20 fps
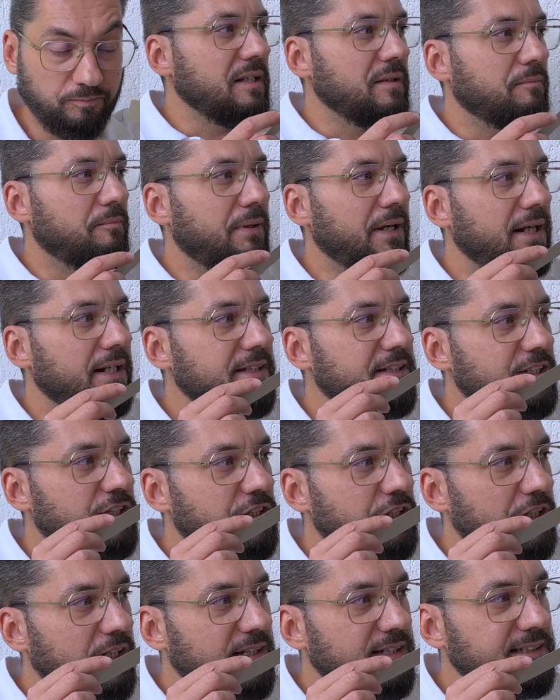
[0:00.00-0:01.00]
But
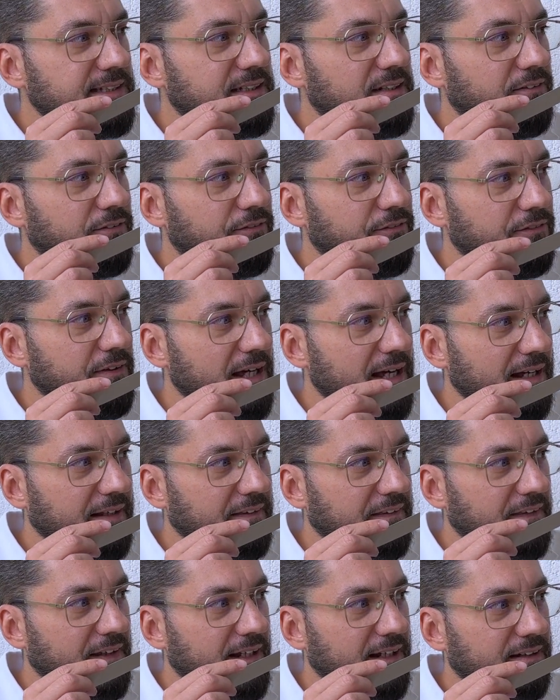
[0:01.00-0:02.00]
it's just the
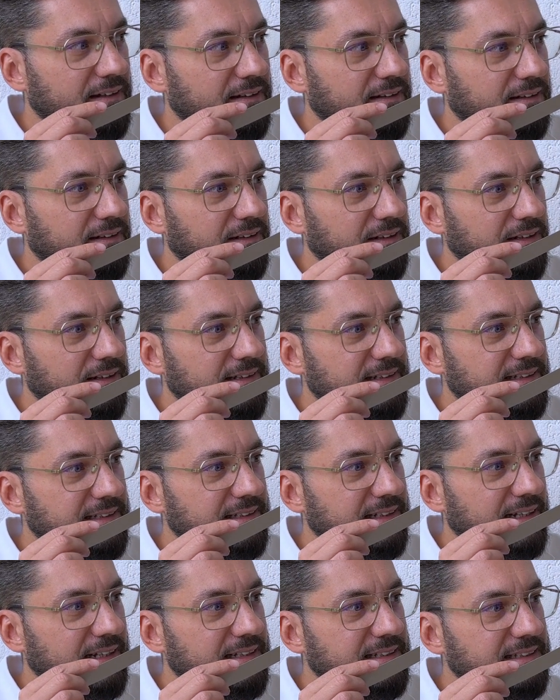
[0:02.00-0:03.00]
fact that
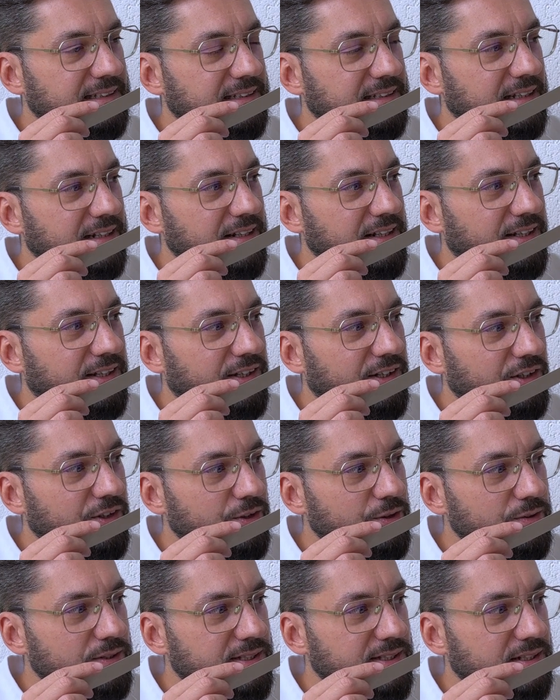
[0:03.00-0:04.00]
it's the
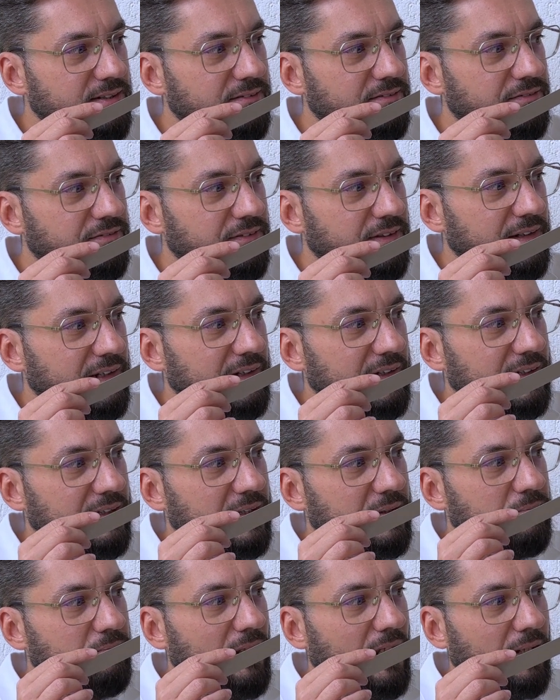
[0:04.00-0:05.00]
use of
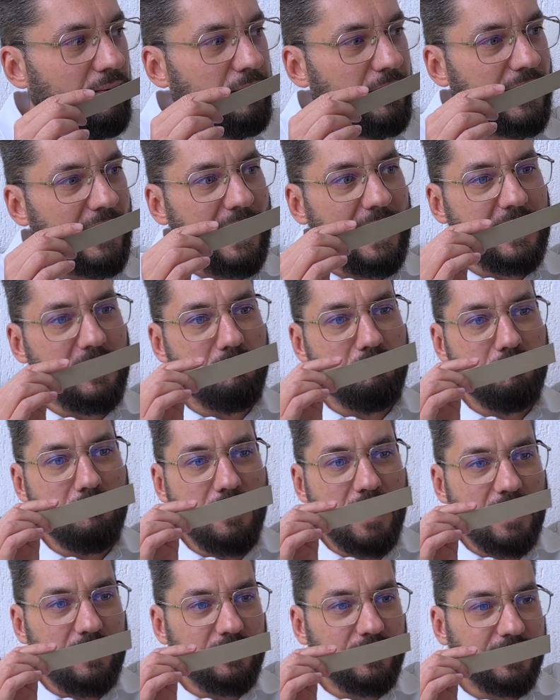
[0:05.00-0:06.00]
maybe
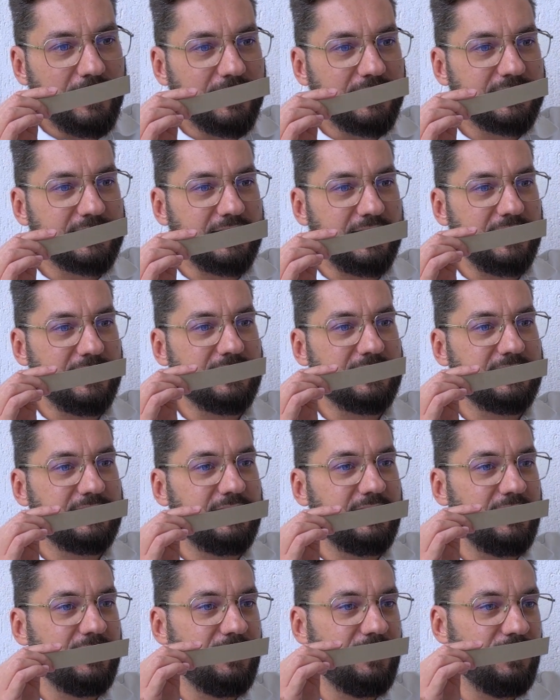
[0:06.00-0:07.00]
animalics, it's
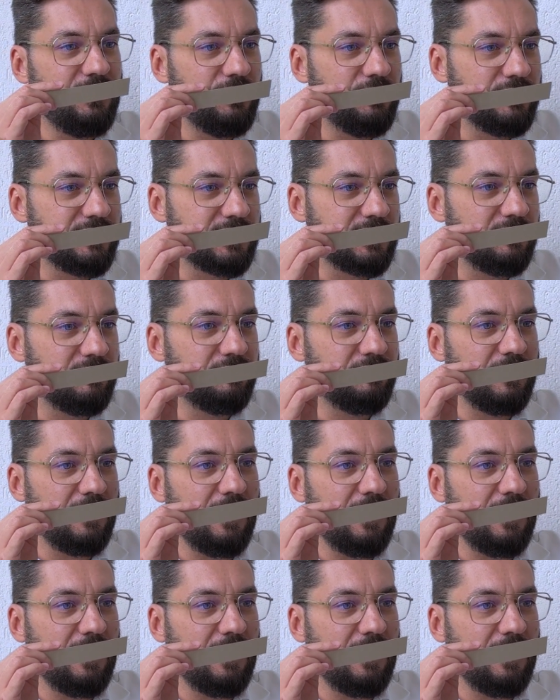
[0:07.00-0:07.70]
the use of